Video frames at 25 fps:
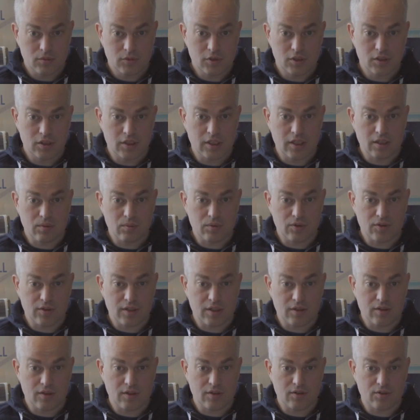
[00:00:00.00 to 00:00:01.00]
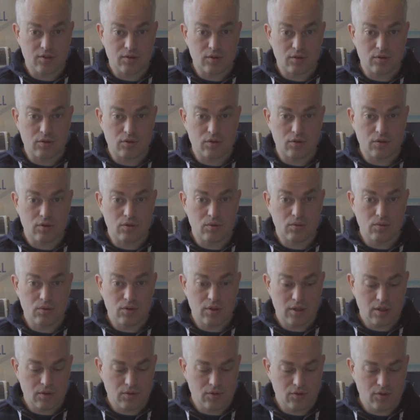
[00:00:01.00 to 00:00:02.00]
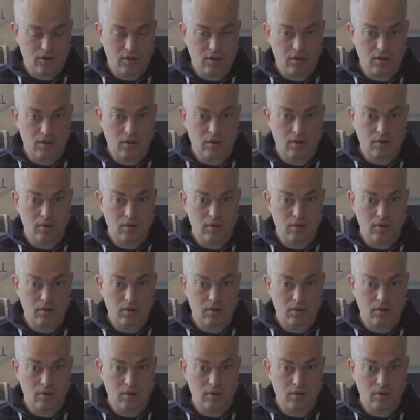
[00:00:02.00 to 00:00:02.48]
then we set this to 2000,